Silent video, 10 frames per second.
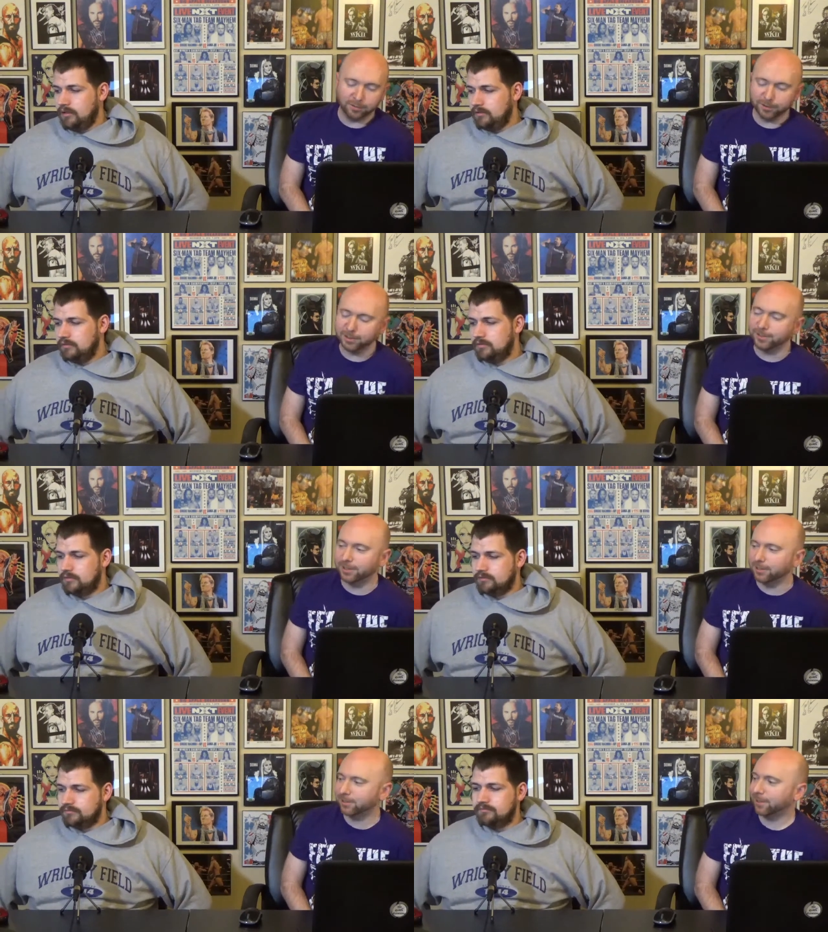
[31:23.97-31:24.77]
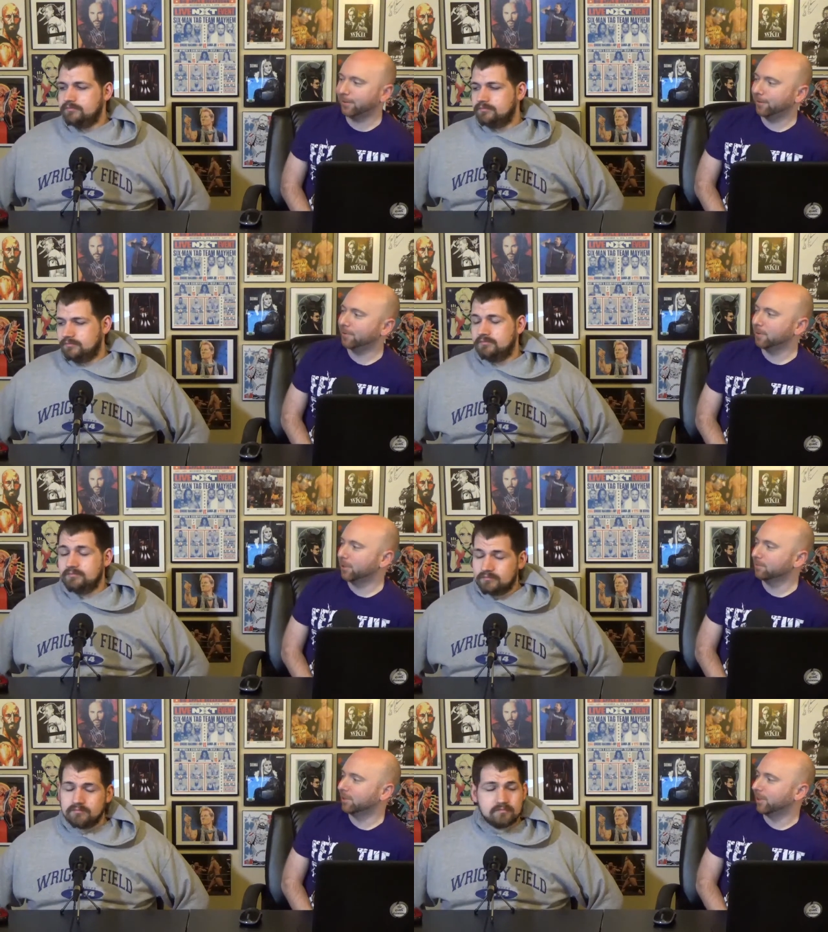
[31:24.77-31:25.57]
Speaker 1: these things, and then everything
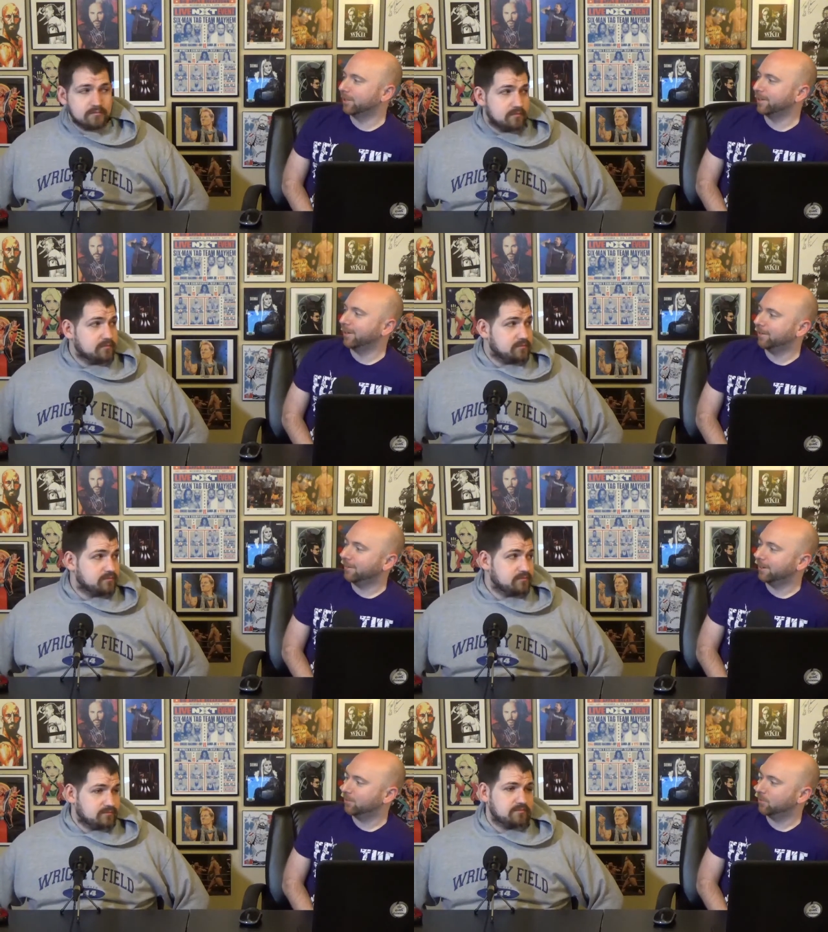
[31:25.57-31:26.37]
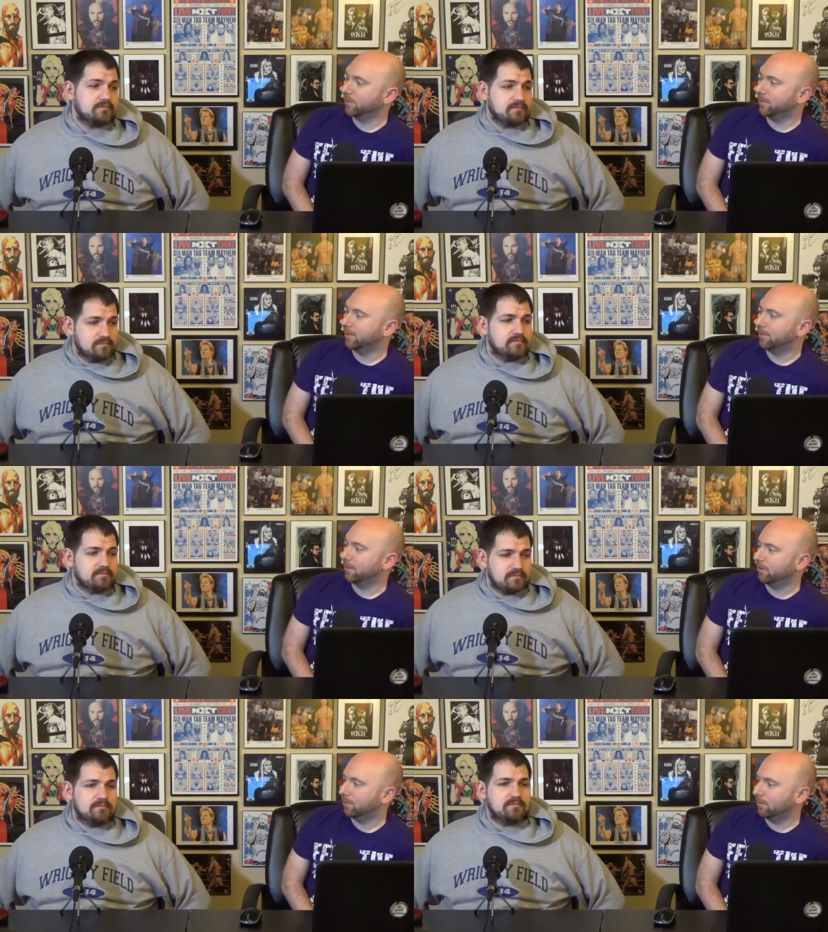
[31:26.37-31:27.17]
becomes a letdown, and that's what uh,
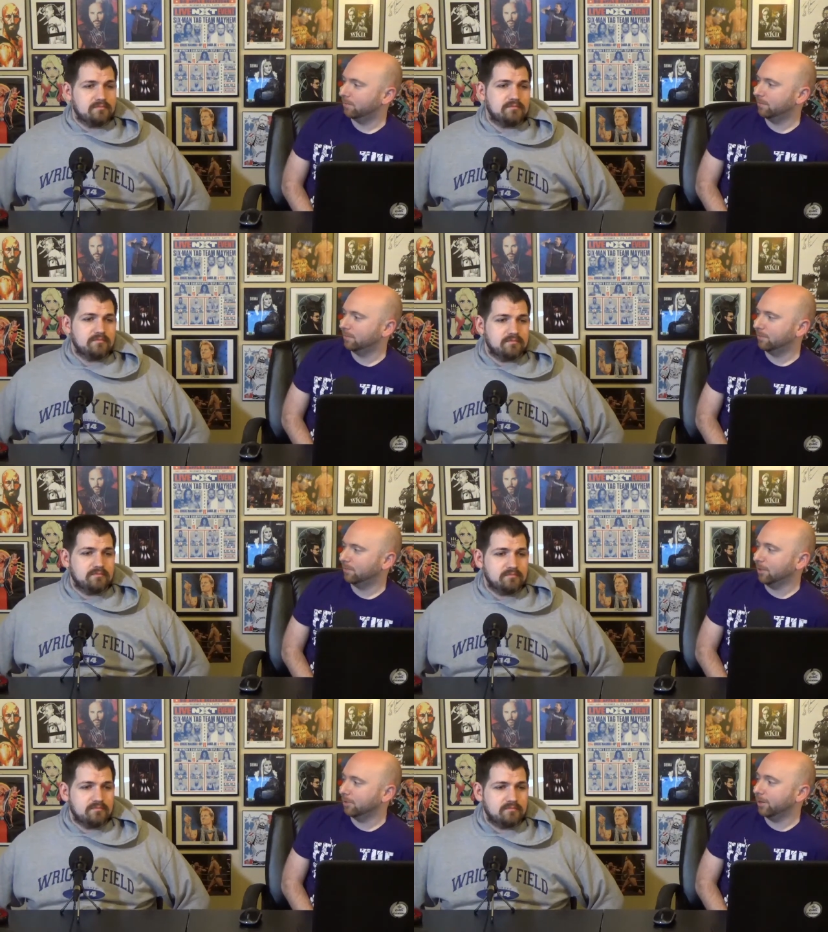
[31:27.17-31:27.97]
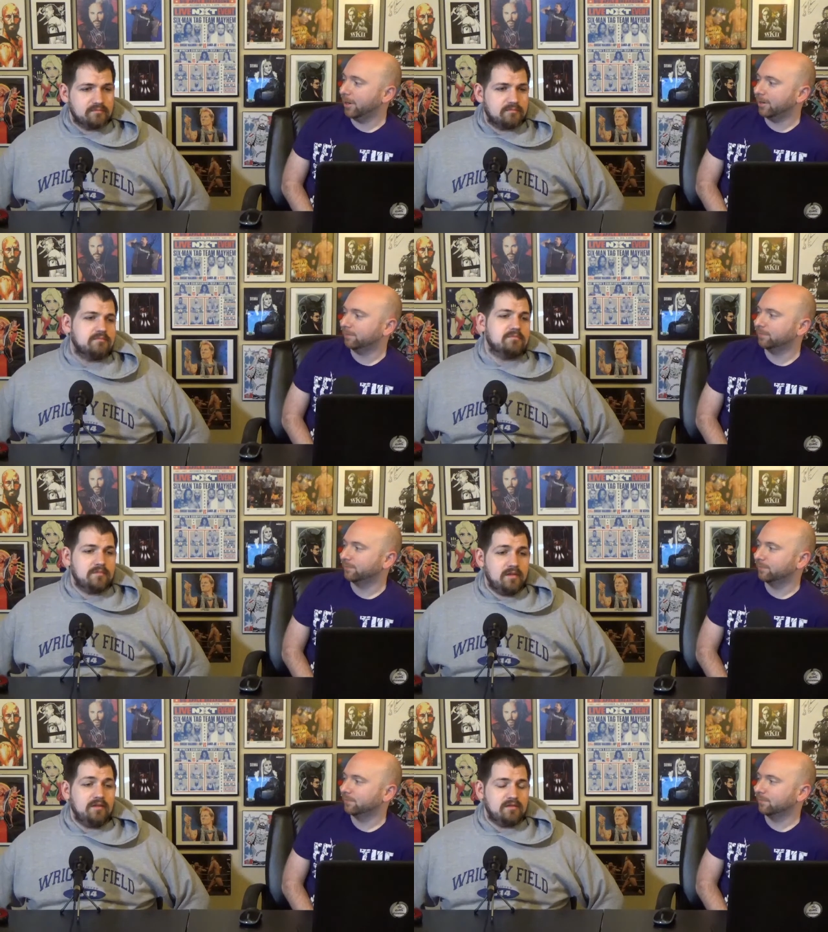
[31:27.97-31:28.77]
they're they're good at.
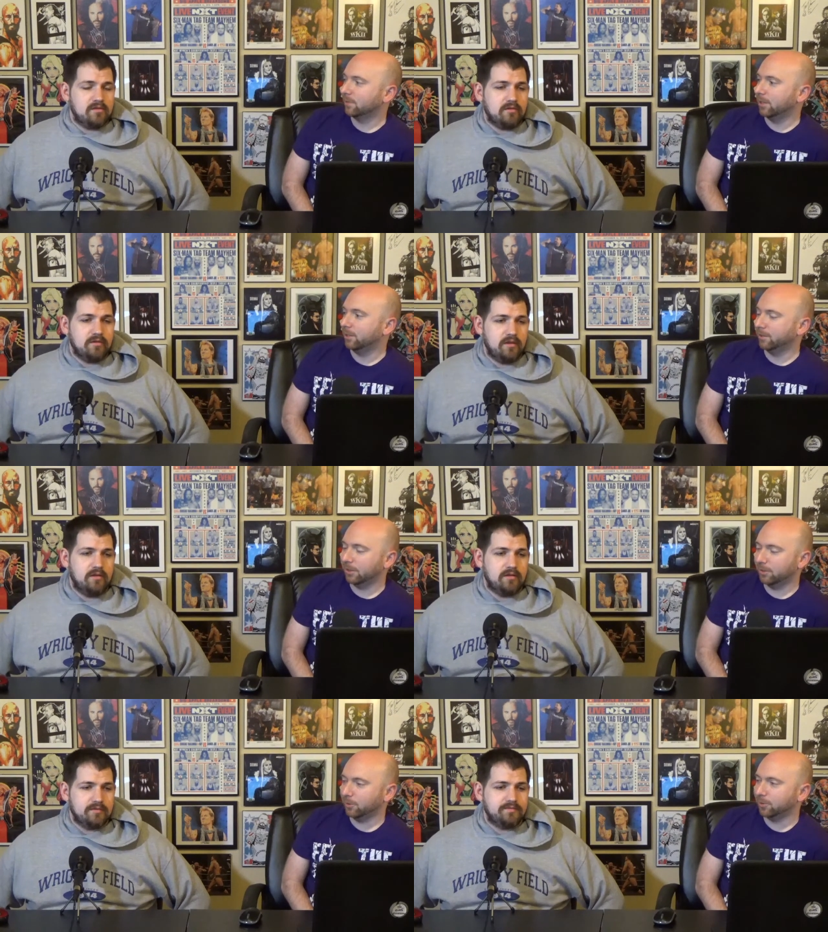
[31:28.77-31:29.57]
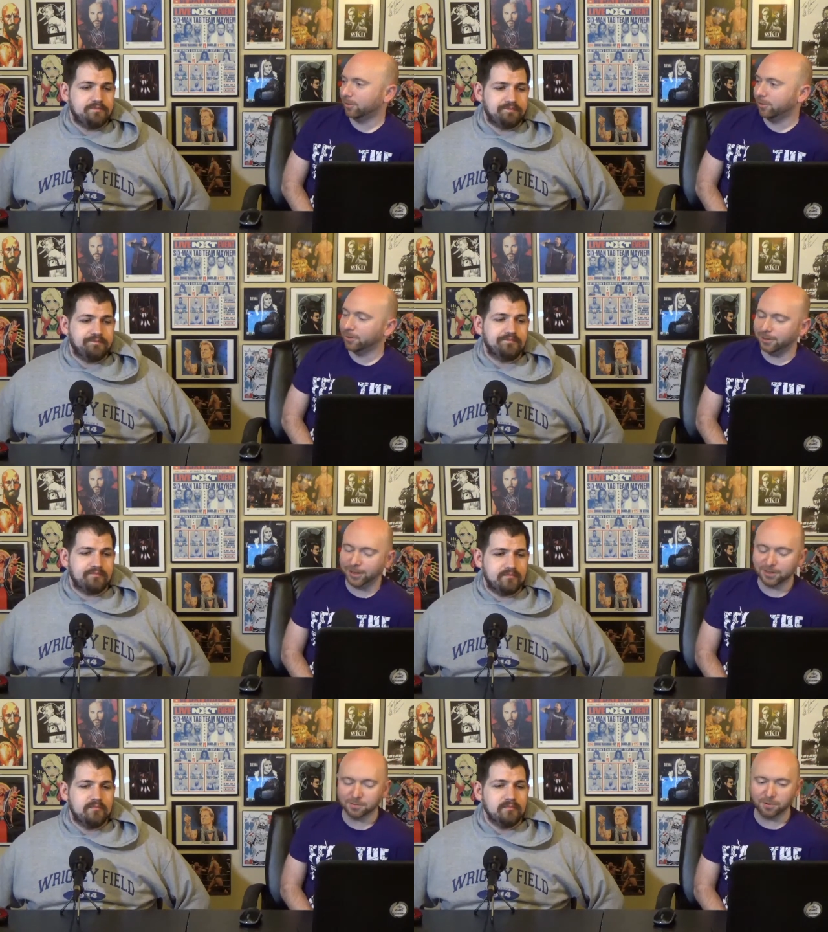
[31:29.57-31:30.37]
Yeah, it's true. They know what they're doing in
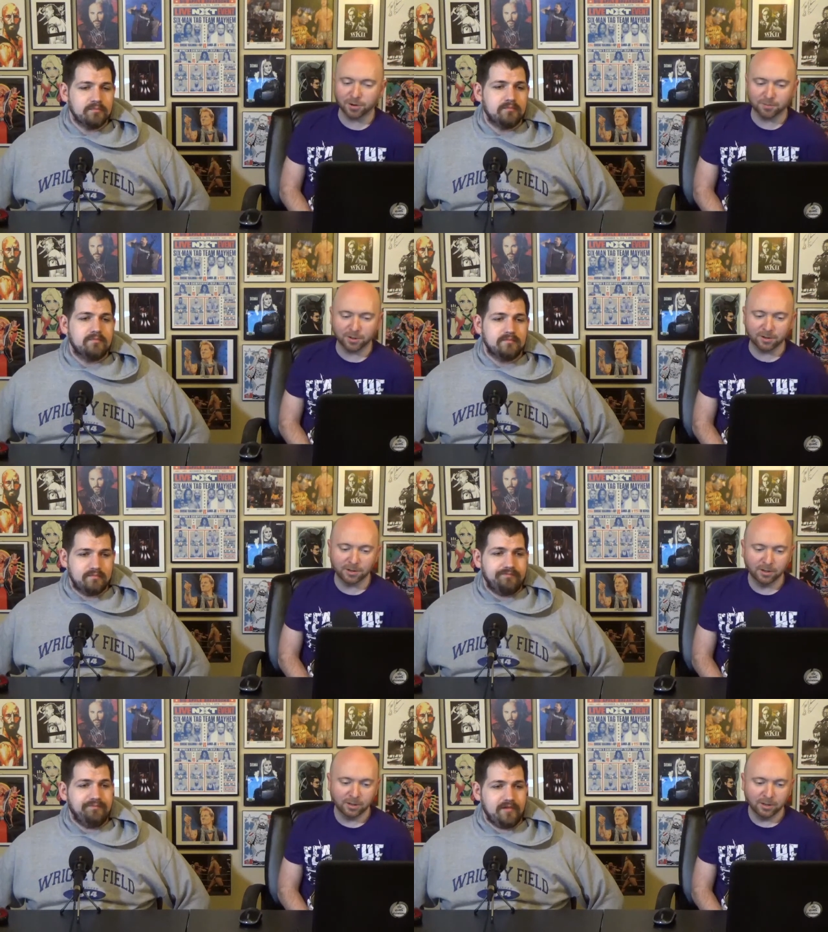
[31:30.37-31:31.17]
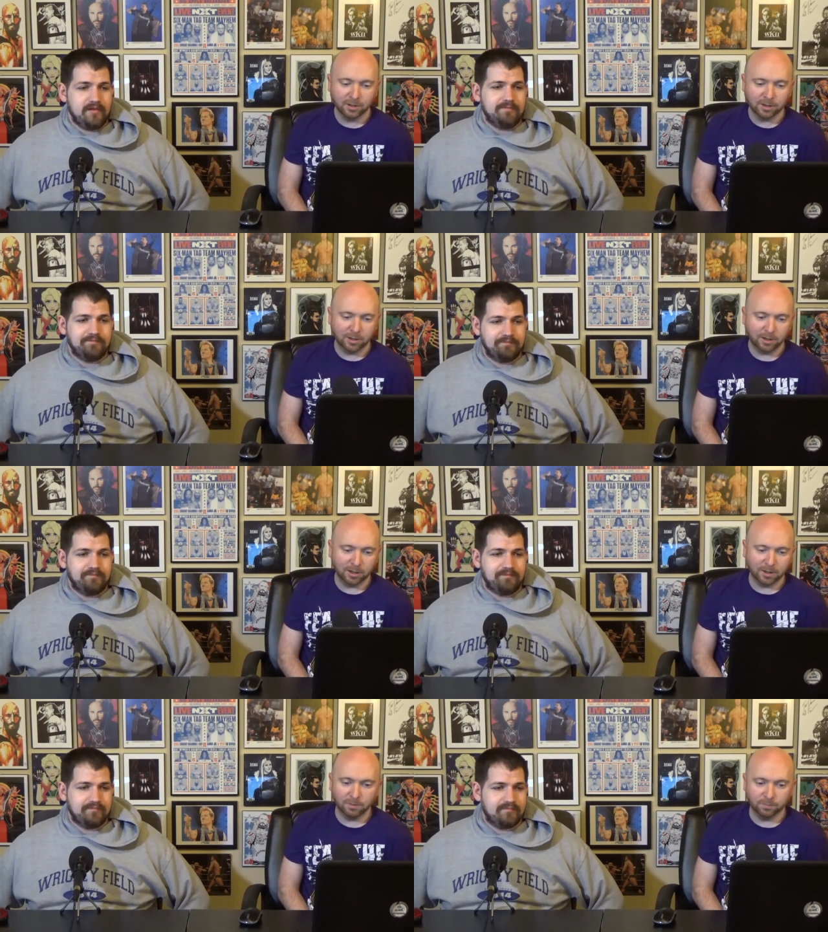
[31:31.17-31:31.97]
that department. Yeah.
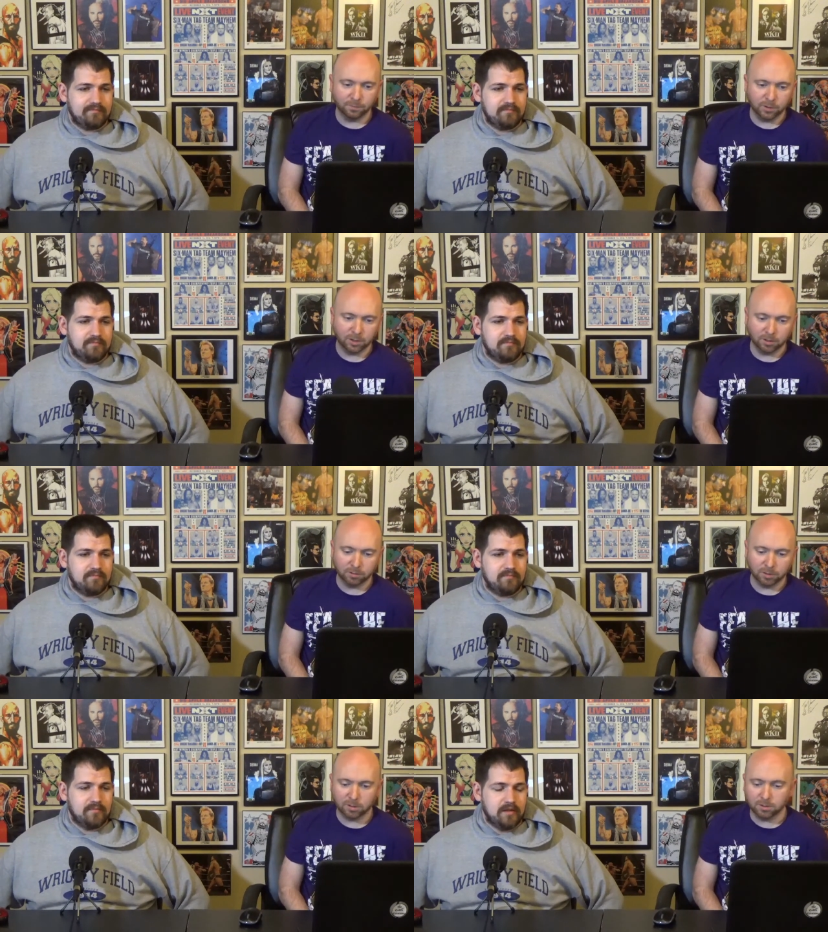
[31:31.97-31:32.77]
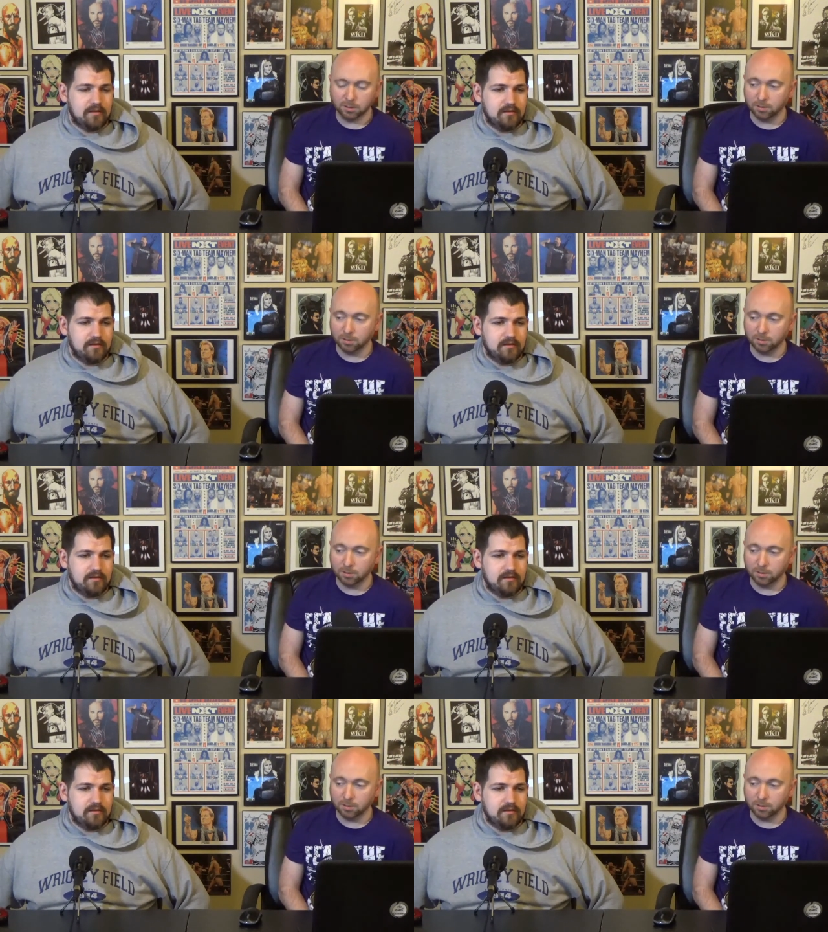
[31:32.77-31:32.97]
Um, you know, with the